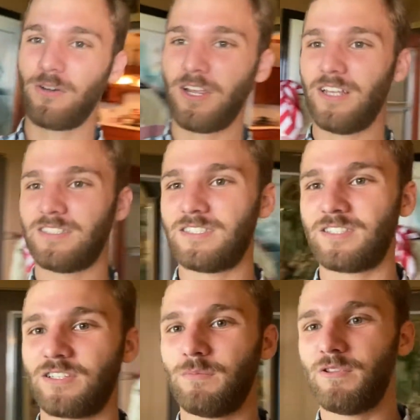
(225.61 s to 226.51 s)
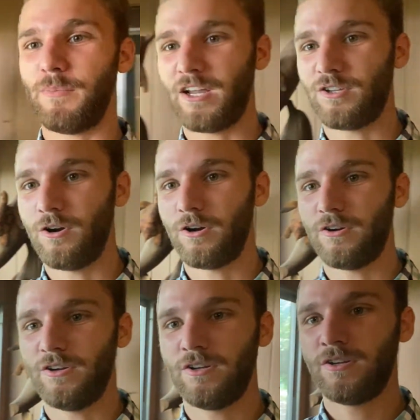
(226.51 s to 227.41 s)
guys, this is gonna be the backyard